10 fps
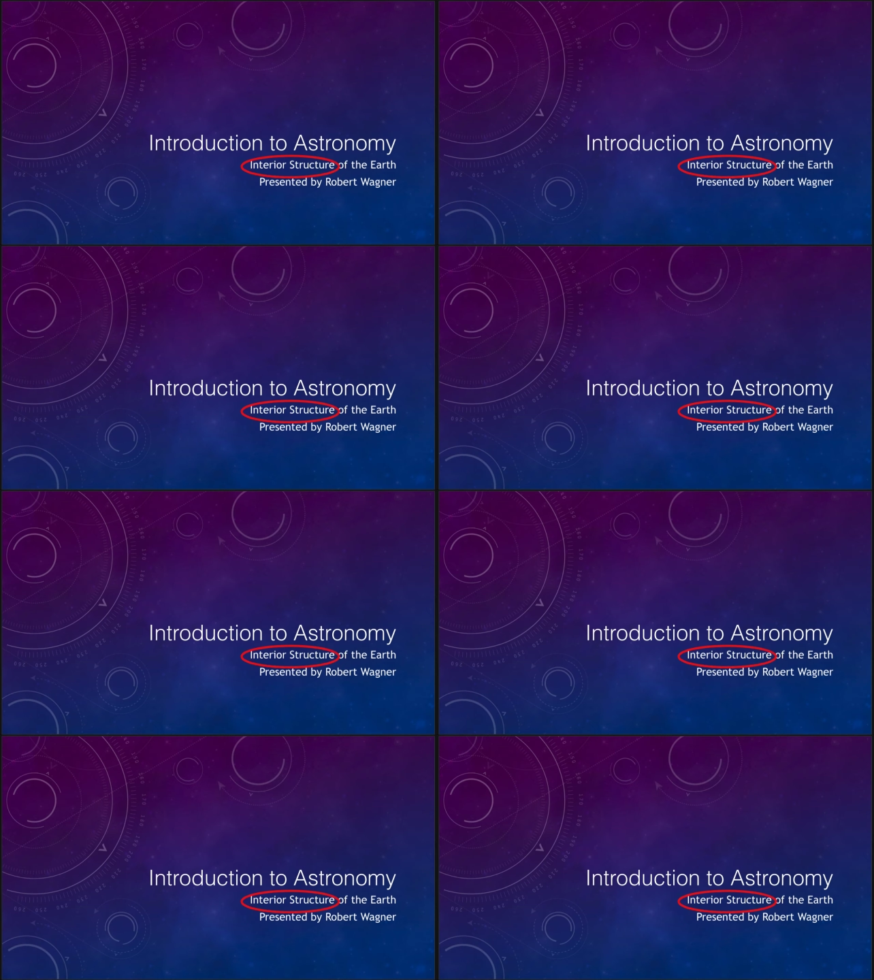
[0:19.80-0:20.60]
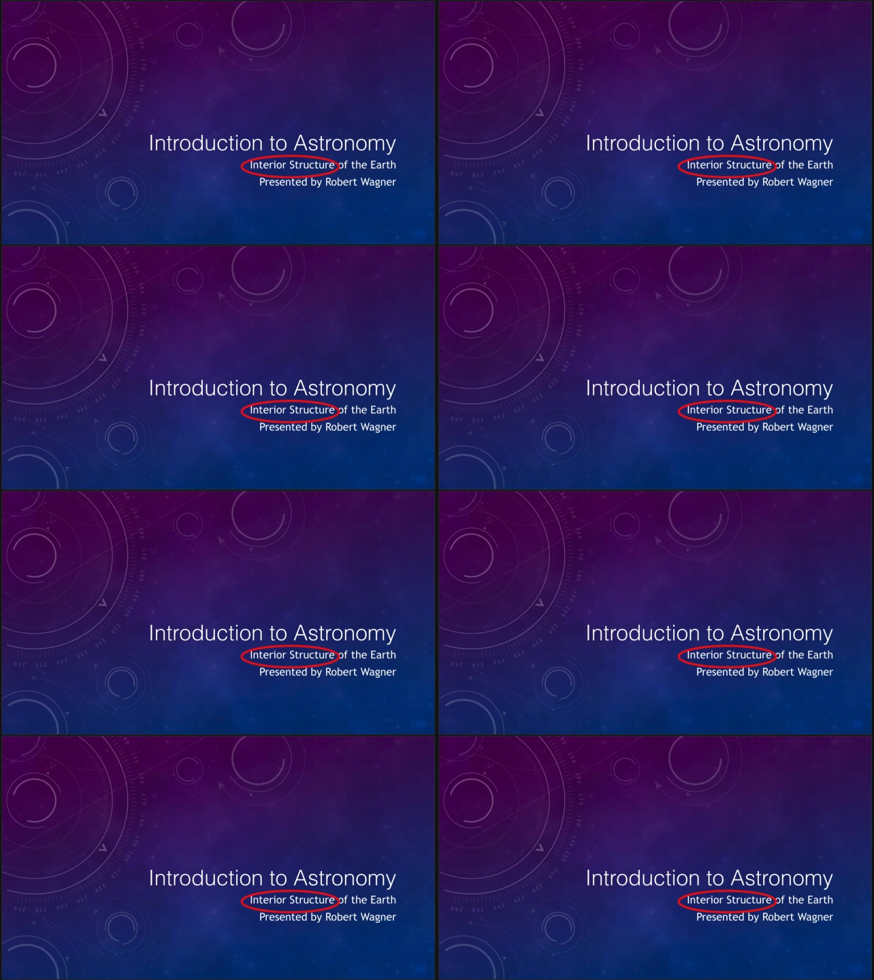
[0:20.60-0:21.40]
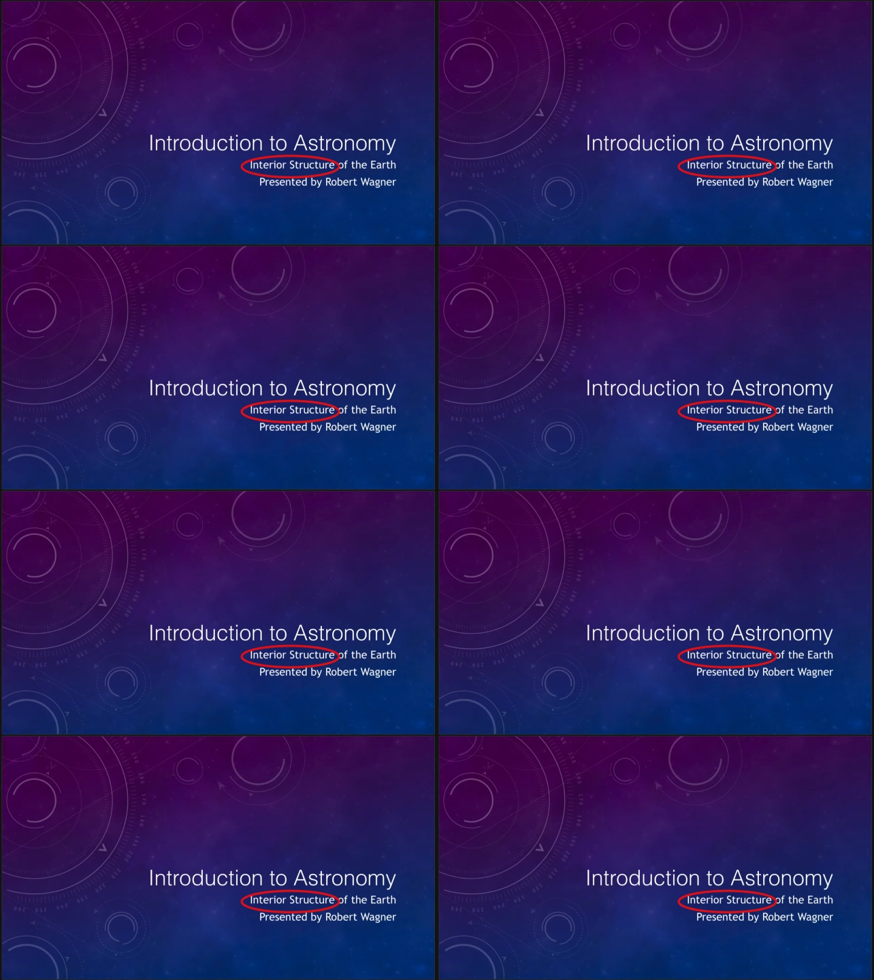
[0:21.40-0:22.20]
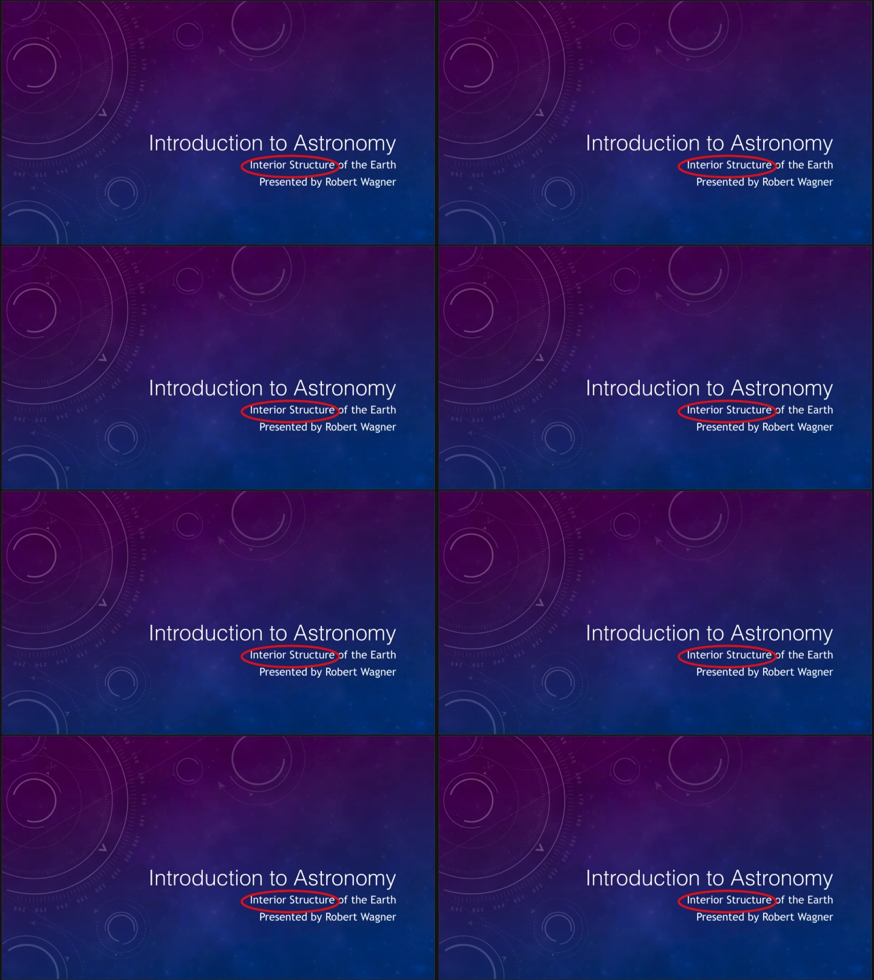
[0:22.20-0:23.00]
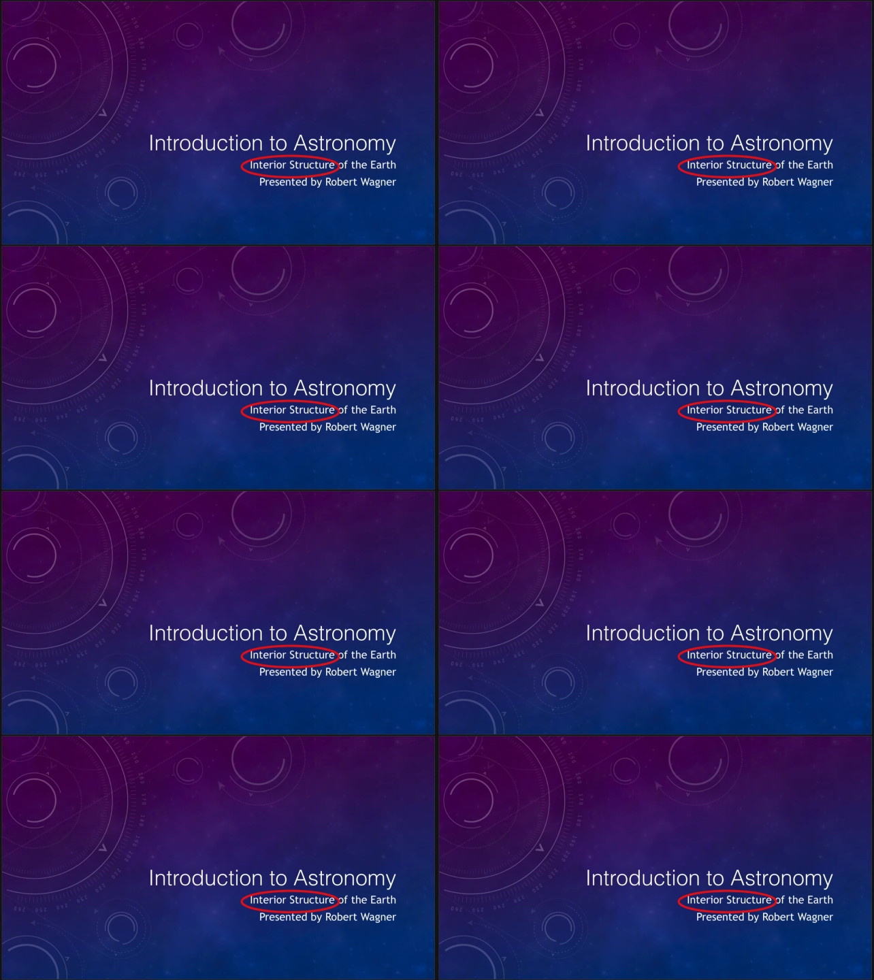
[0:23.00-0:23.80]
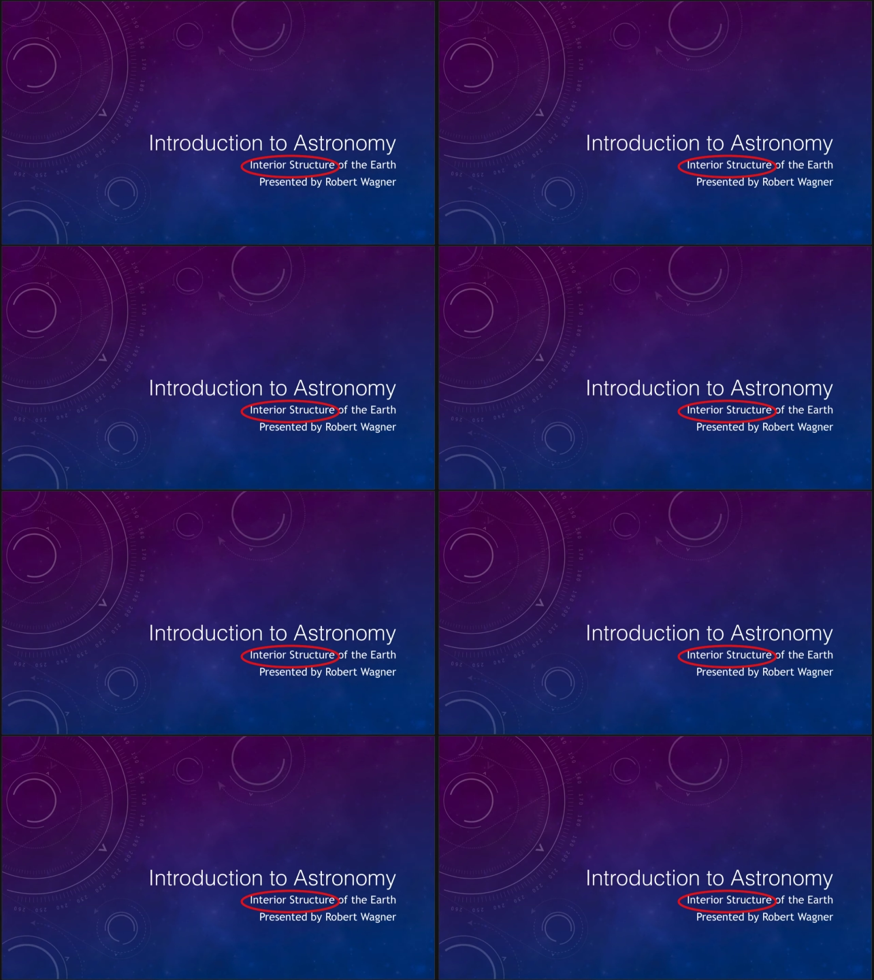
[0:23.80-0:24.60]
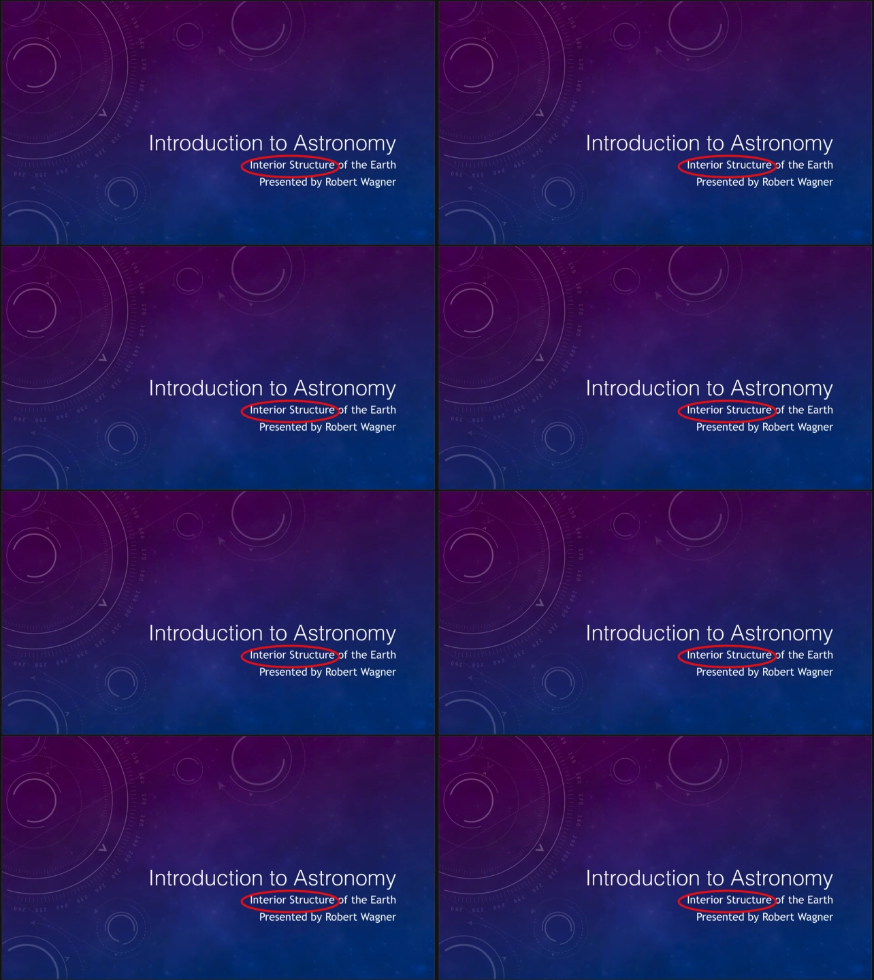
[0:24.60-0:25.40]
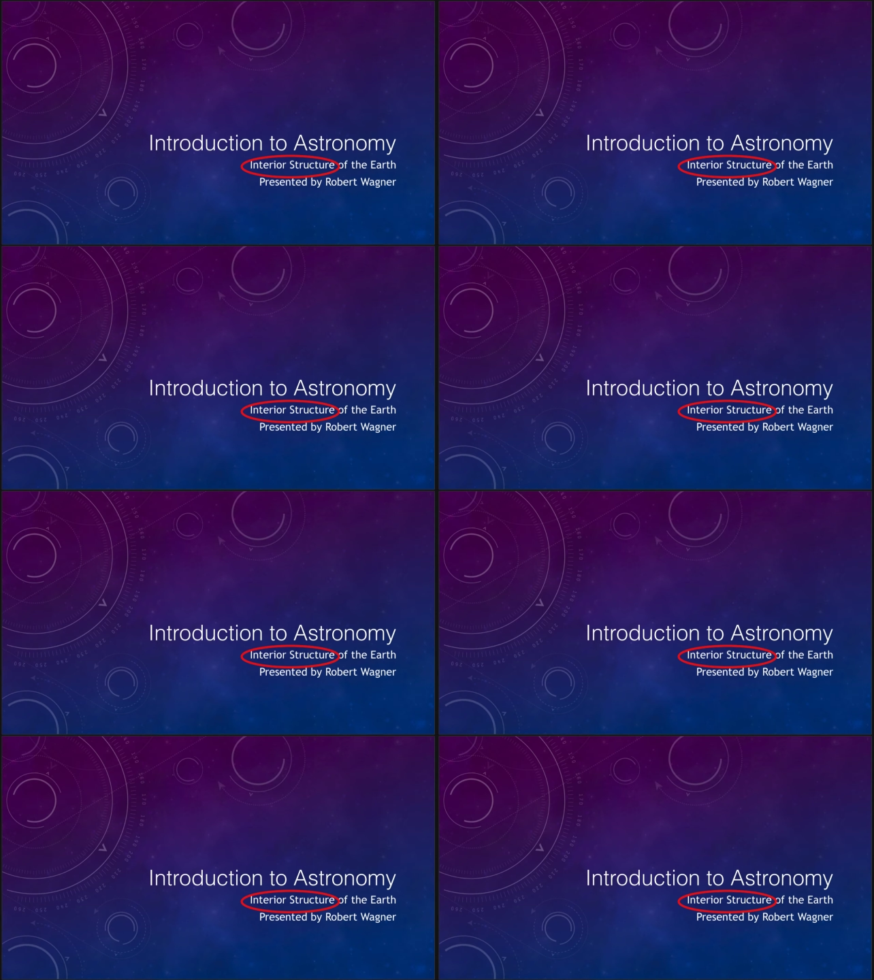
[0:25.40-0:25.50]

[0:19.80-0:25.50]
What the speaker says: (no speaker visible)